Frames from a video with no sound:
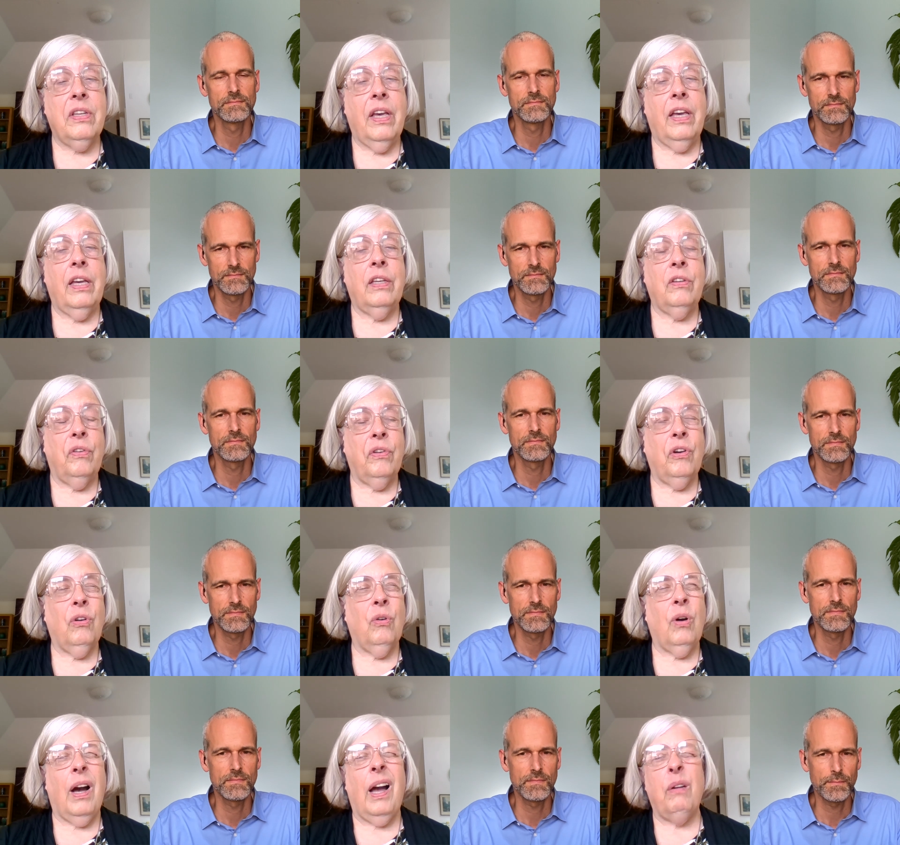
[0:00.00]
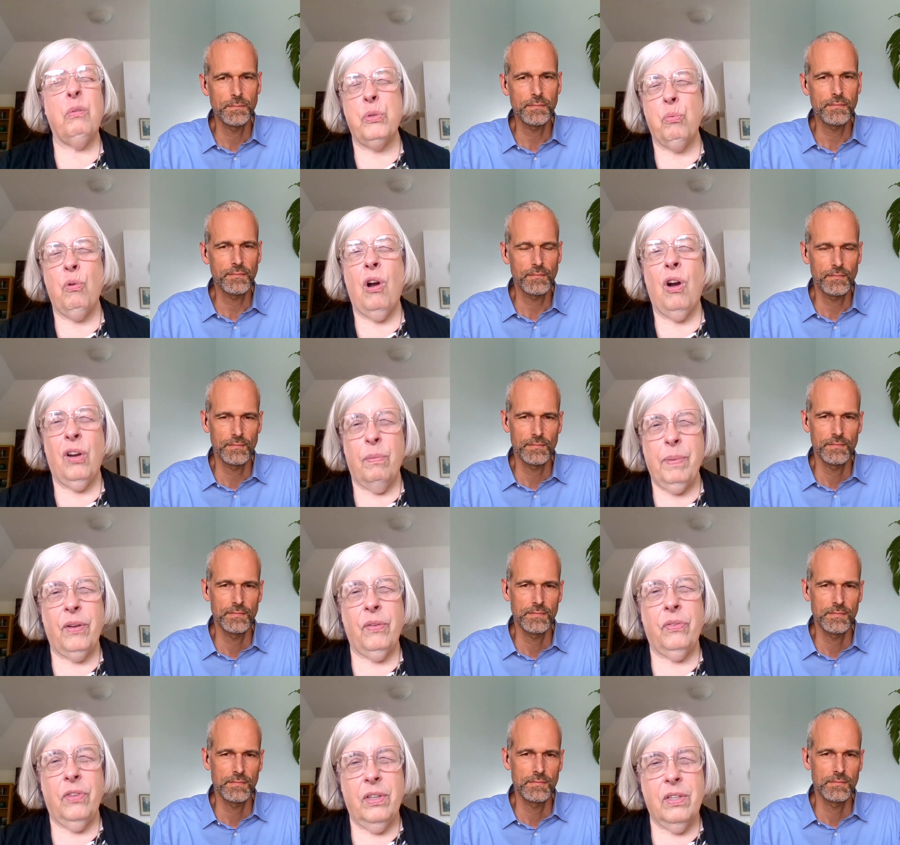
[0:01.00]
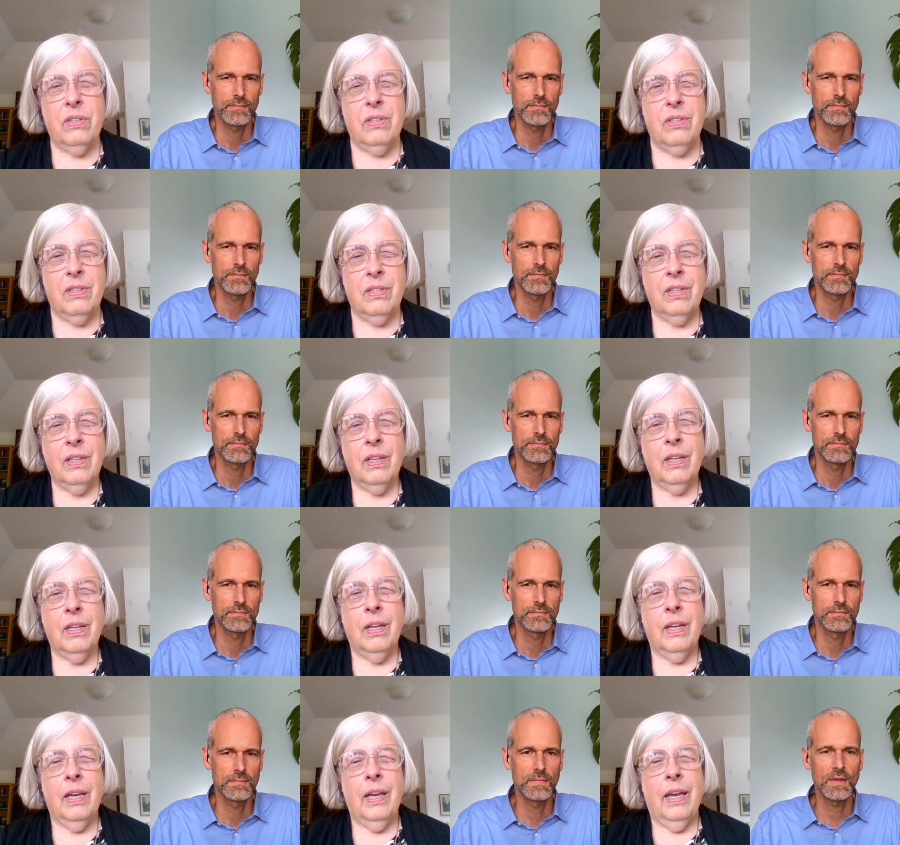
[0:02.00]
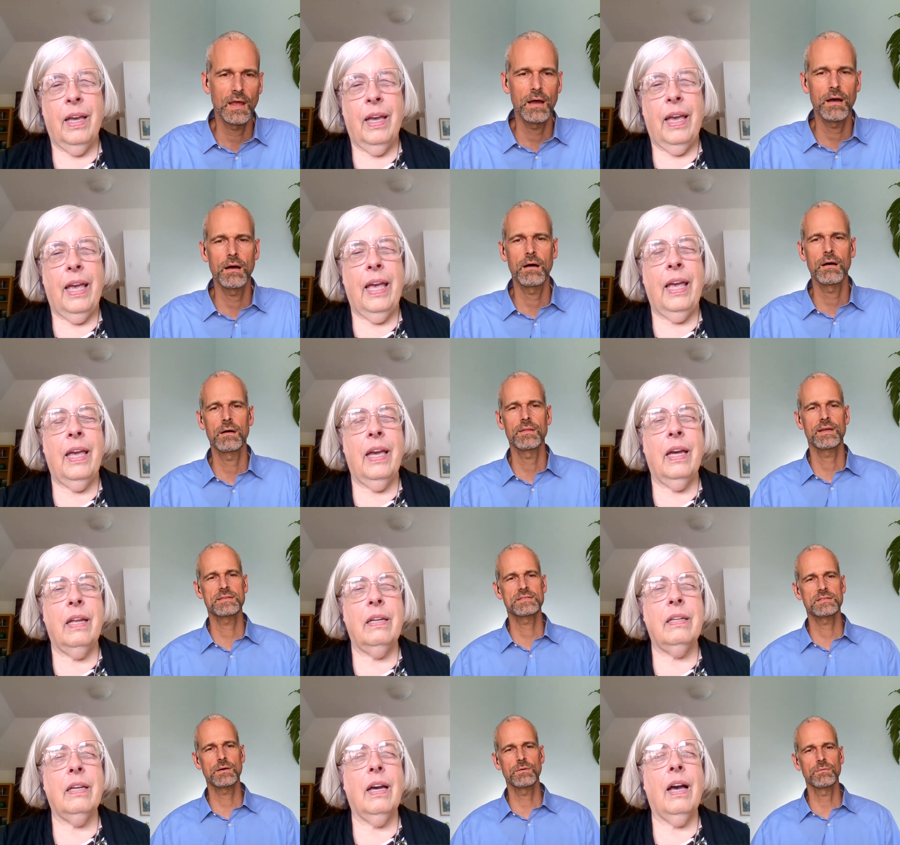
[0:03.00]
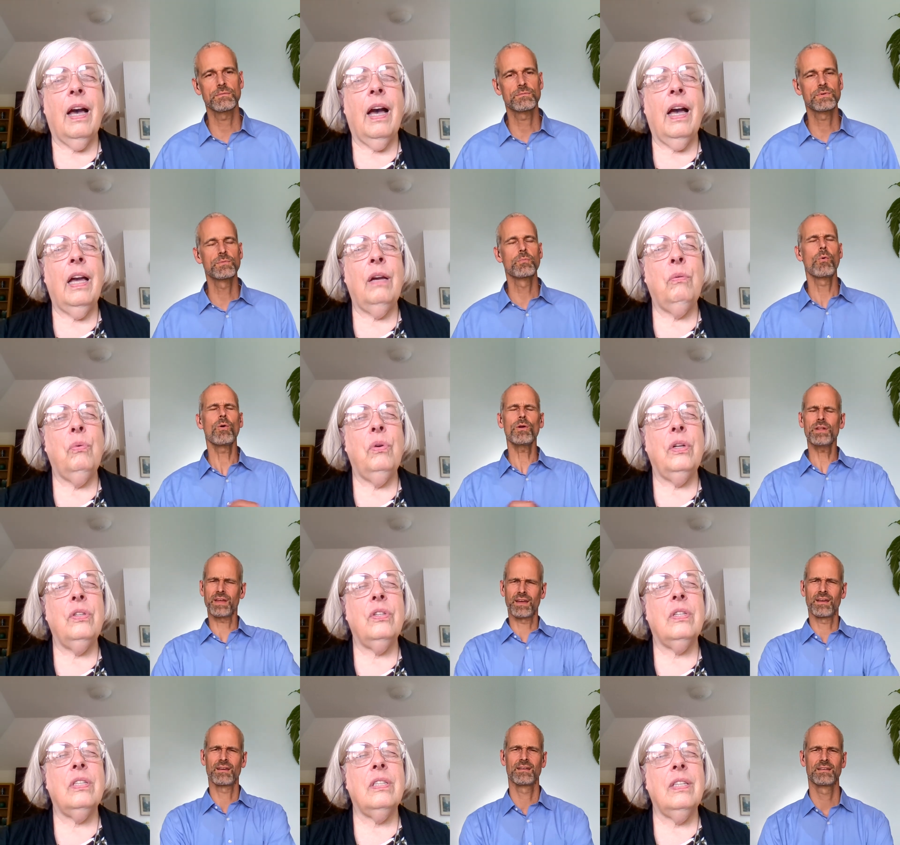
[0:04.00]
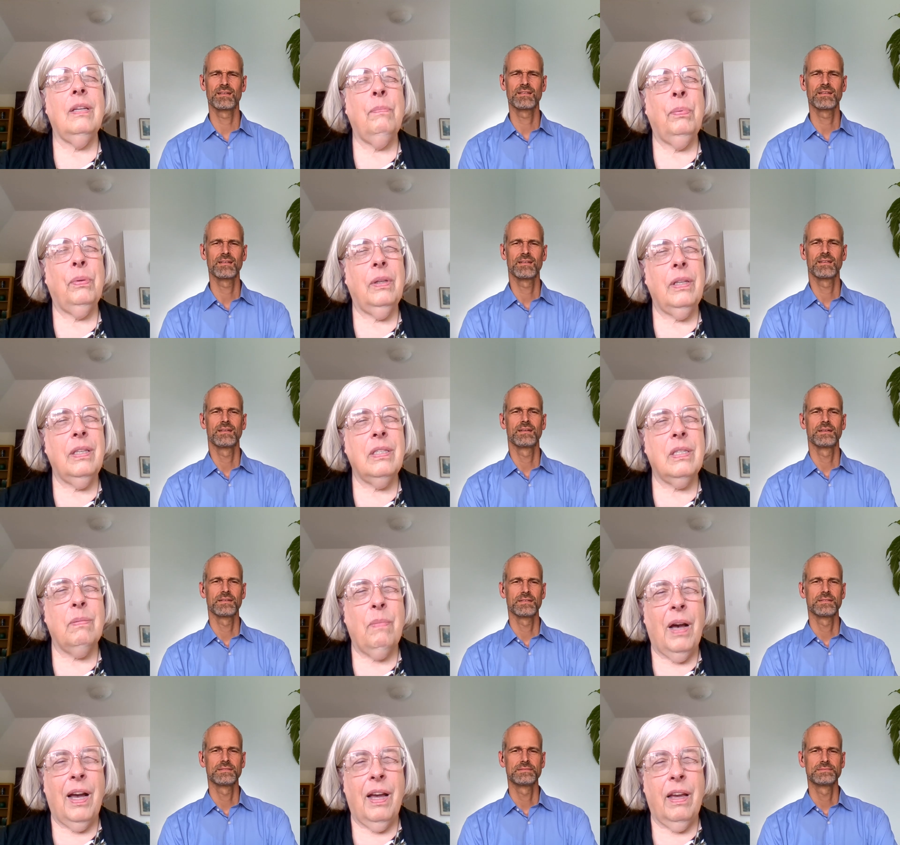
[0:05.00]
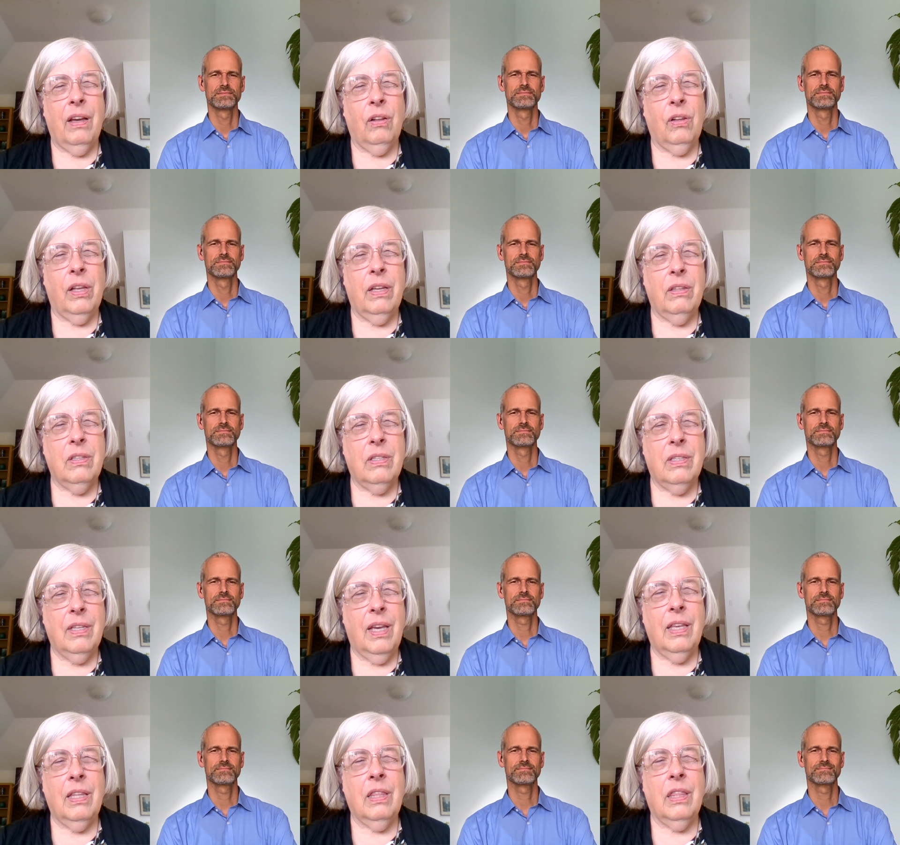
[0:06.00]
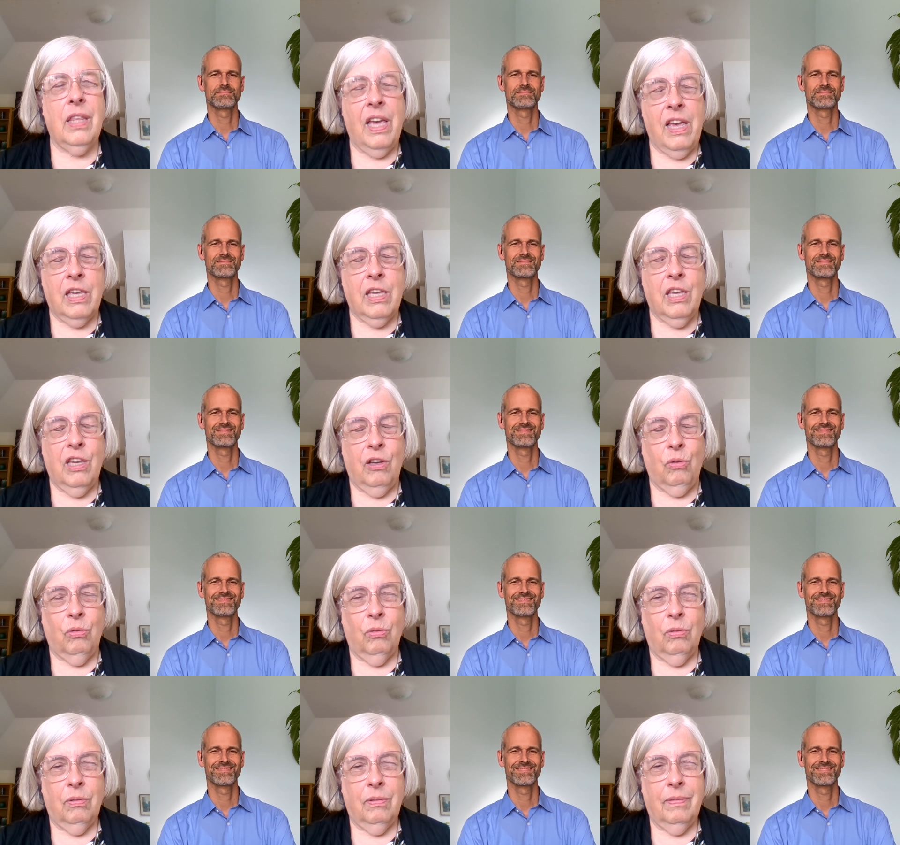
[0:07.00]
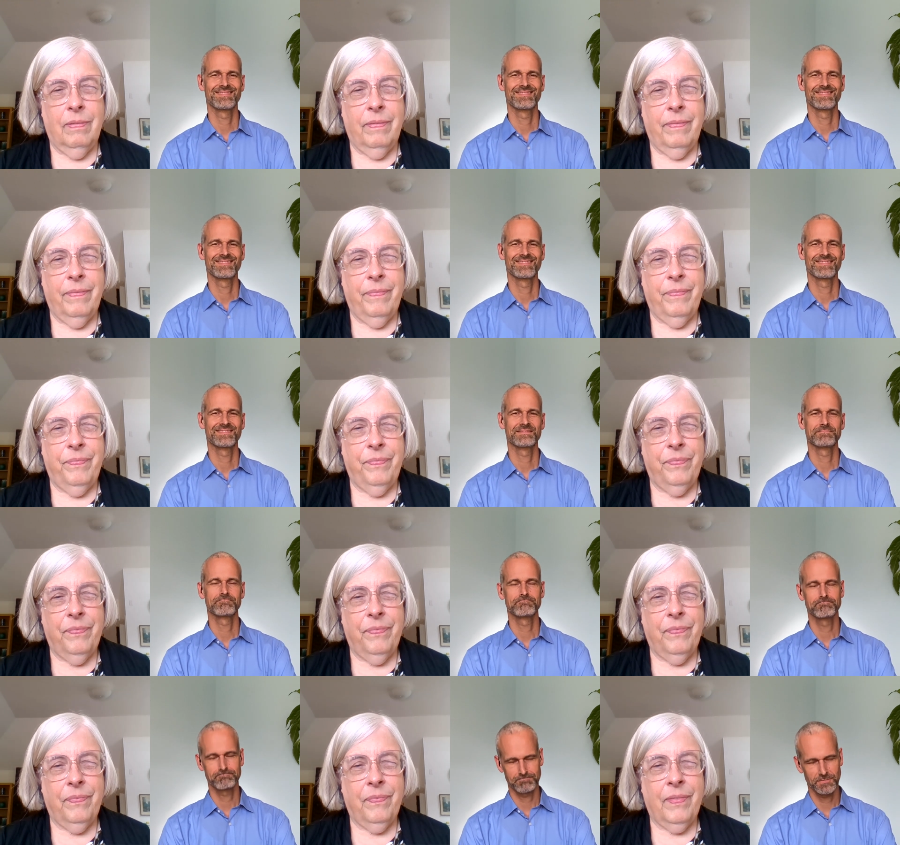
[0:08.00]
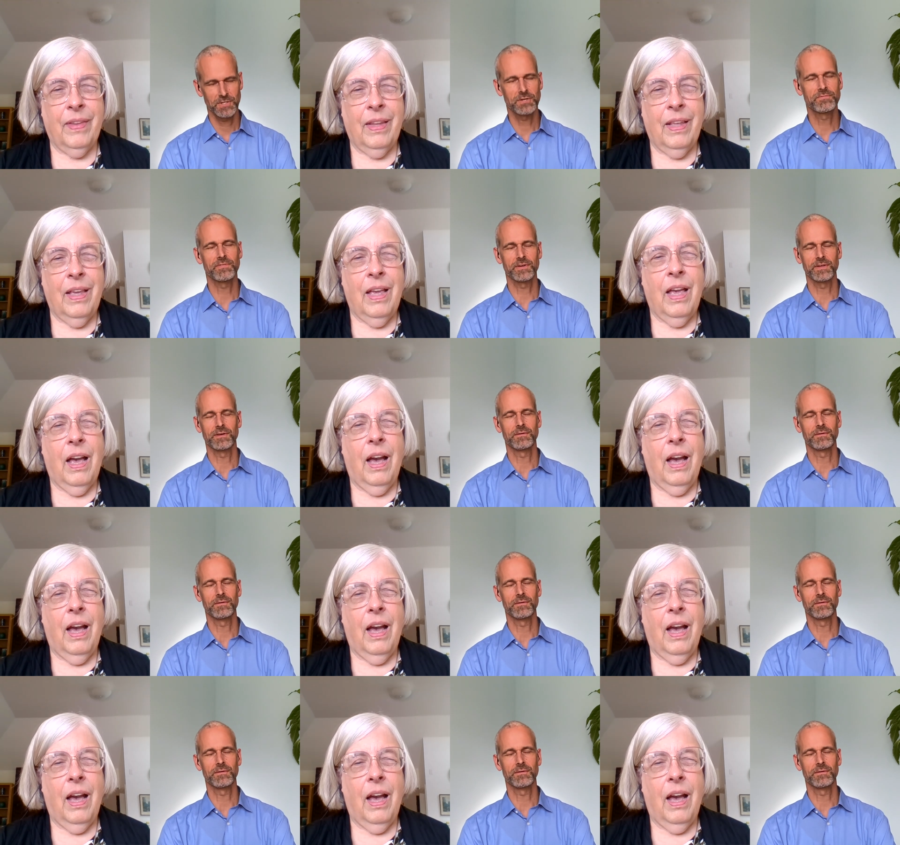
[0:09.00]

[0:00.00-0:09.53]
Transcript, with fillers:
Speaker 1: say, "You know, I was wrong about this." Oh, that's
Speaker 2: and so rewarding. I
Speaker 1: would simply smile and say, "Thank you."
Speaker 2: Good for you.